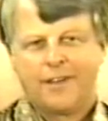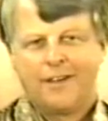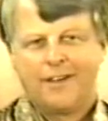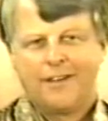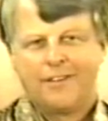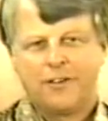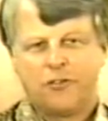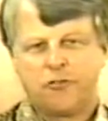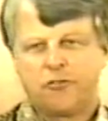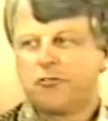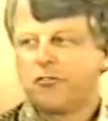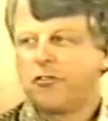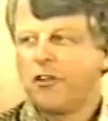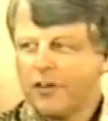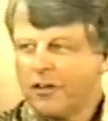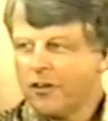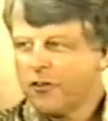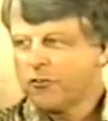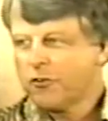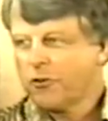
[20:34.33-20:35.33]
the
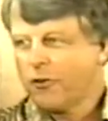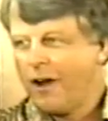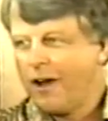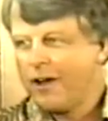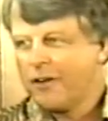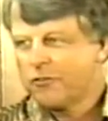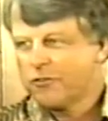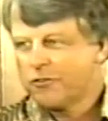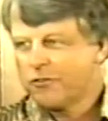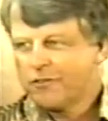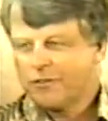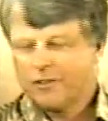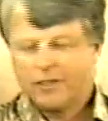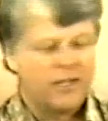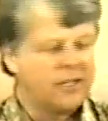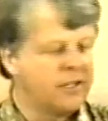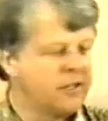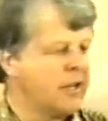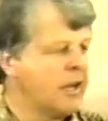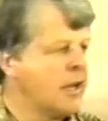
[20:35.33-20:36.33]
sinless Christ,
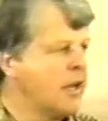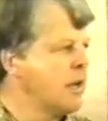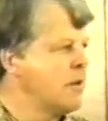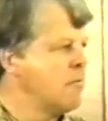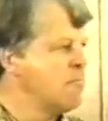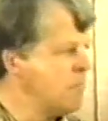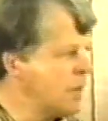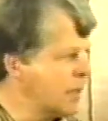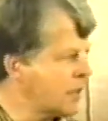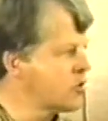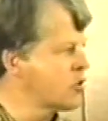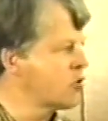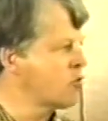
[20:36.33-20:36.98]
in a mixed